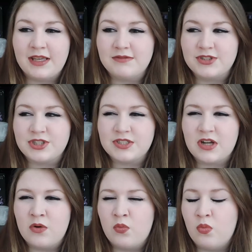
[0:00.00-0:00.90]
He was
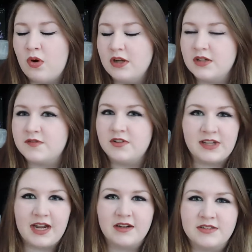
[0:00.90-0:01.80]
just a wonderful
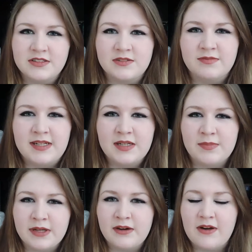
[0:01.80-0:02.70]
character to read
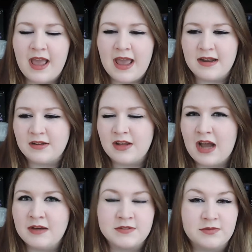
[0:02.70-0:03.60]
about, and
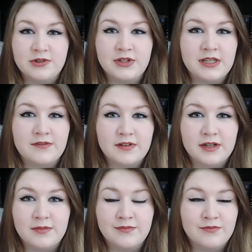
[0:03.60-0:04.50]
I was rooting for
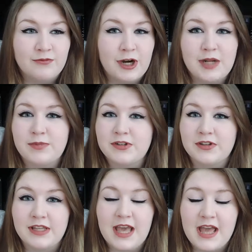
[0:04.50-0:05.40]
him right up
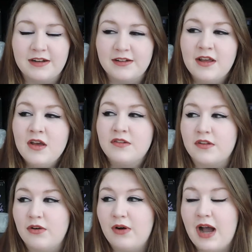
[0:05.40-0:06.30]
until the end.
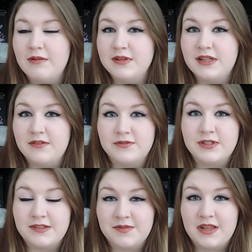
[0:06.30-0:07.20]
So I would
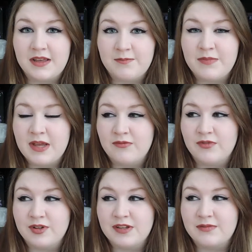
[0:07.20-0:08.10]
definitely say him
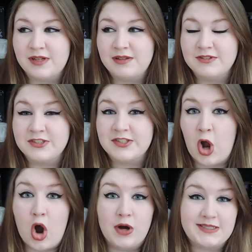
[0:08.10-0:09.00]
for this one. He was just
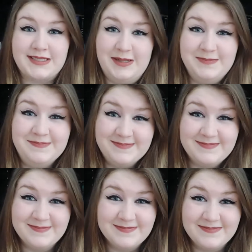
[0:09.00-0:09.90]
awesome.
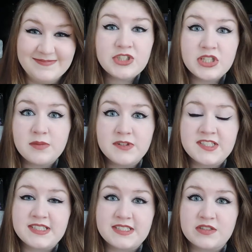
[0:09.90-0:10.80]
Question number
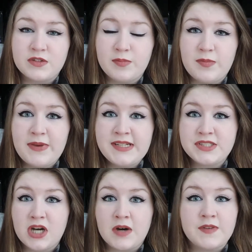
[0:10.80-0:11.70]
6 is going to be
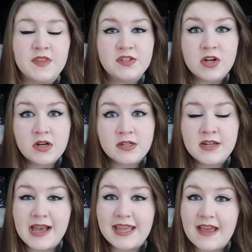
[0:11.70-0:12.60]
based off of The Dark
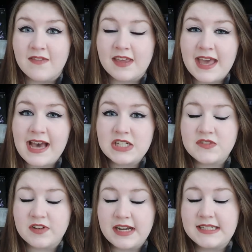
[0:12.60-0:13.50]
Knight and the
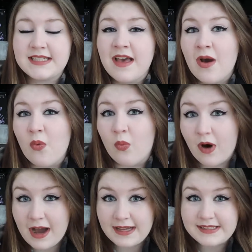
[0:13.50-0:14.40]
catchphrase,
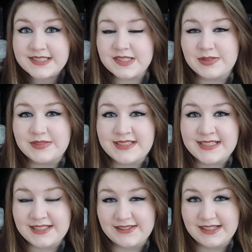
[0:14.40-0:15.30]
"Why so
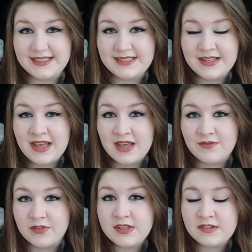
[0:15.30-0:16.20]
serious?"
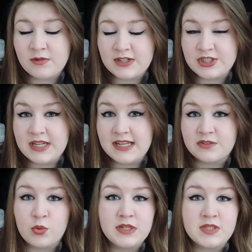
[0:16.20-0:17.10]
For this question,
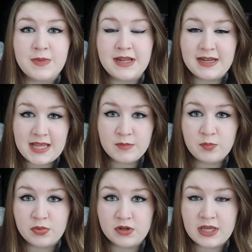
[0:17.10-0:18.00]
it's going to be, name a
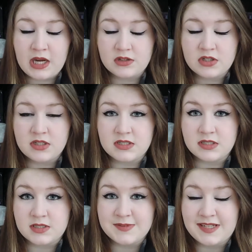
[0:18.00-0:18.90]
book character that
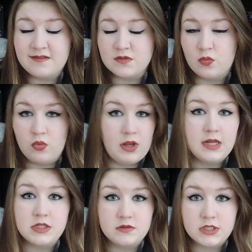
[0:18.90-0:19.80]
took themselves
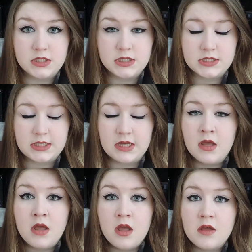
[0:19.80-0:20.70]
way too seriously.
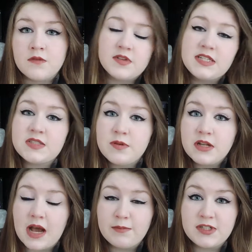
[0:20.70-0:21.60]
For this
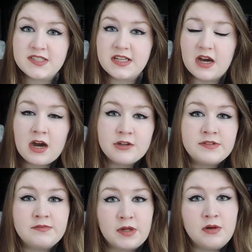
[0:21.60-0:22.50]
one, I'm going to say
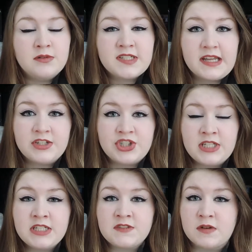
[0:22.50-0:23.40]
Audrey Rose, and
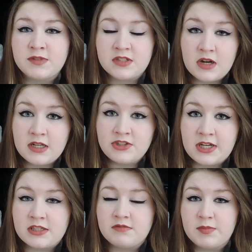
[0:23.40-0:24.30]
she is from Stalking
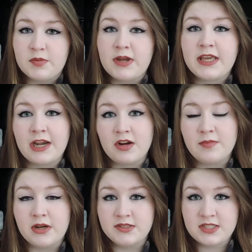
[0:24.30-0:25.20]
Jack the Ripper by Carrie
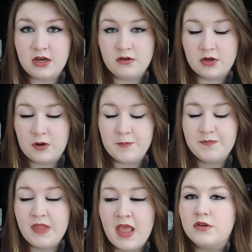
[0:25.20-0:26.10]
Maniscalco.
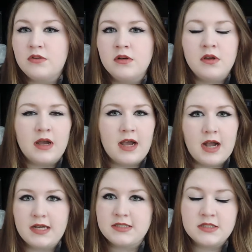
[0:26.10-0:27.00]
So,
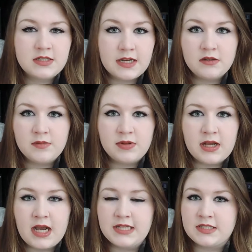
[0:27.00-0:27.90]
as the title
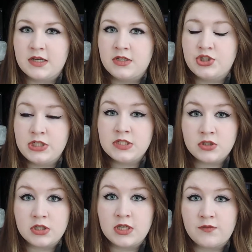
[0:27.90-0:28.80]
implies, she's
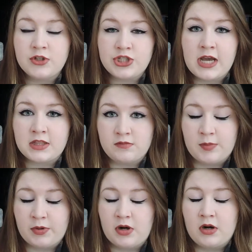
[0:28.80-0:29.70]
looking for Jack the
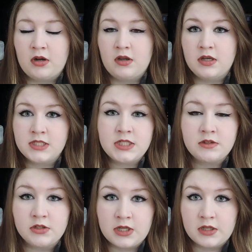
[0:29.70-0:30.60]
Ripper, a
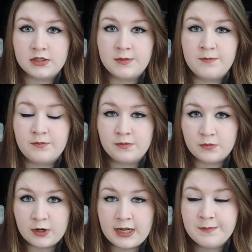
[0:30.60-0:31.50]
serial killer,
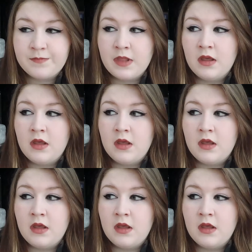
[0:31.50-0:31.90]
right?